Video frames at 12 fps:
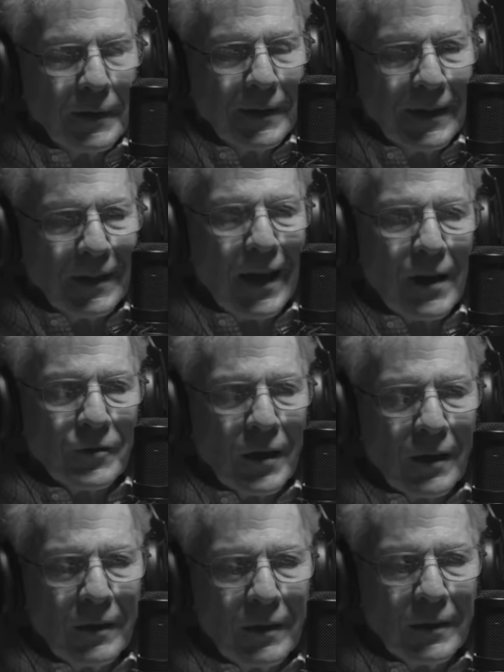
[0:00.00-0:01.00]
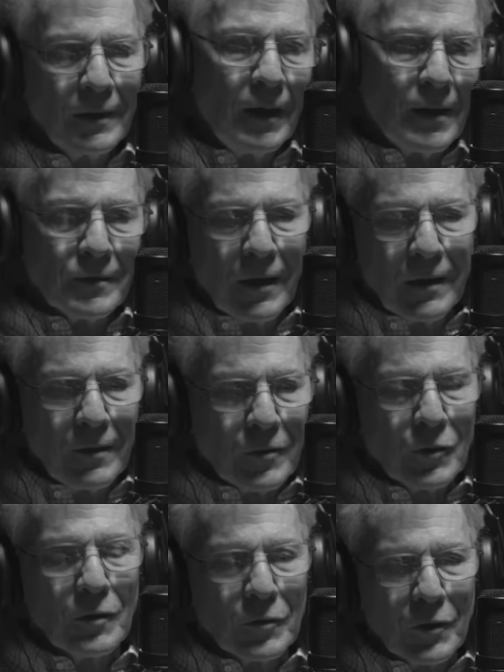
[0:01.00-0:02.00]
get the ass out of here,
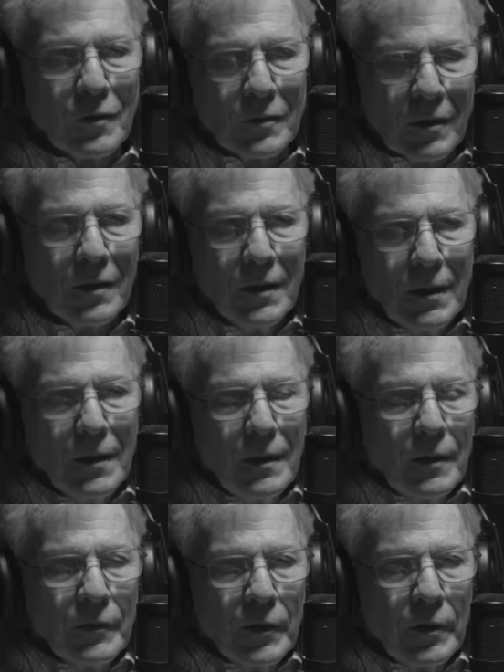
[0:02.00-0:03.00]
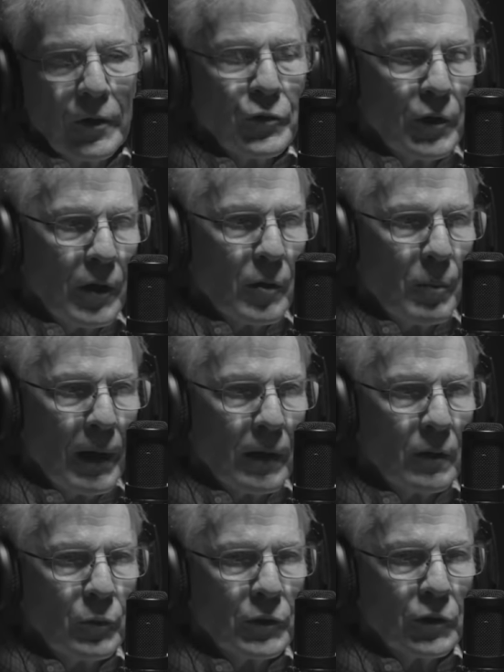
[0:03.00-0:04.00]
sir. The annunciator
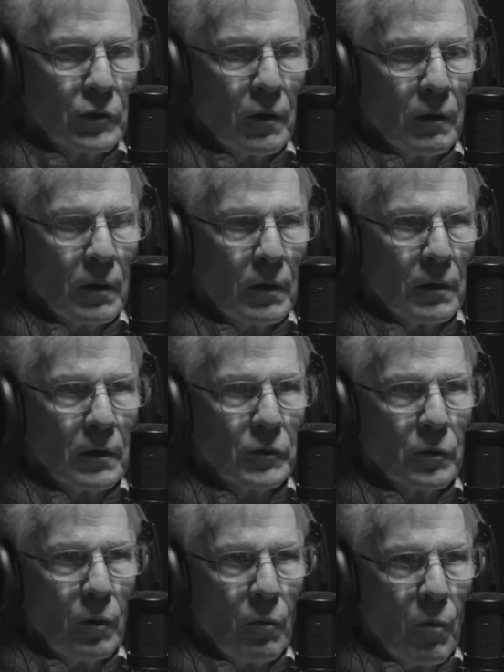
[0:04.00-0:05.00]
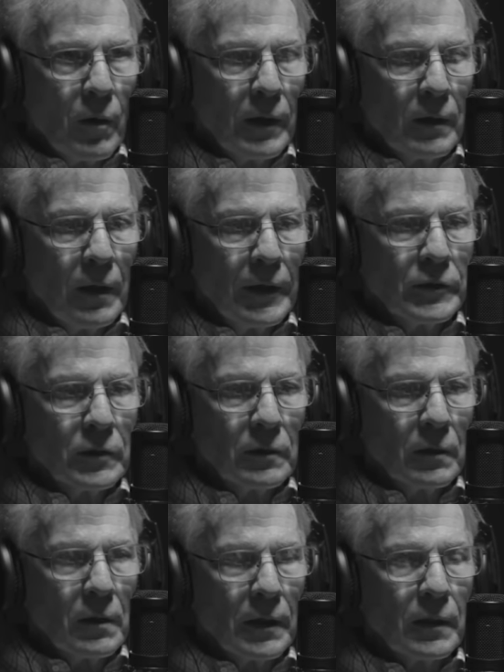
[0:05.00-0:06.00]
panel, which is all our control warning lights,
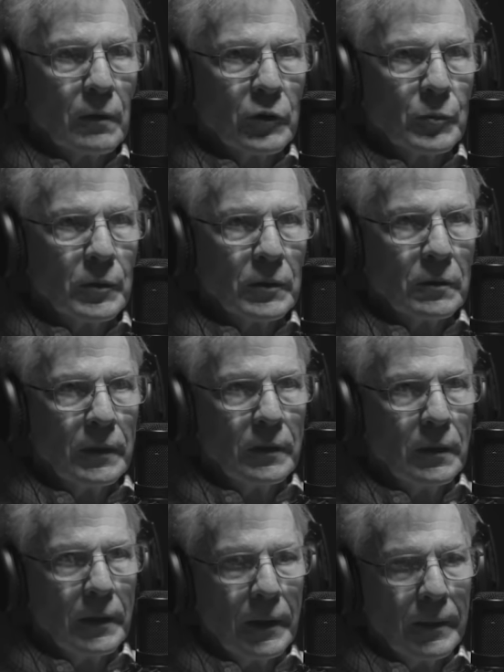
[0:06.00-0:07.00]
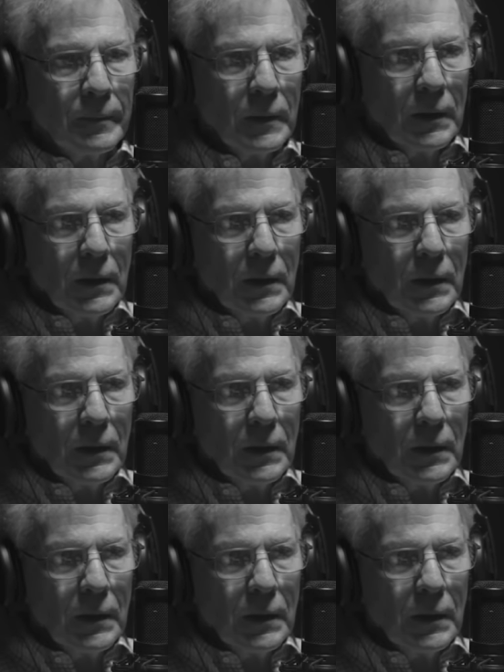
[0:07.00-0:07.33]
looked like a Christmas tree lit up.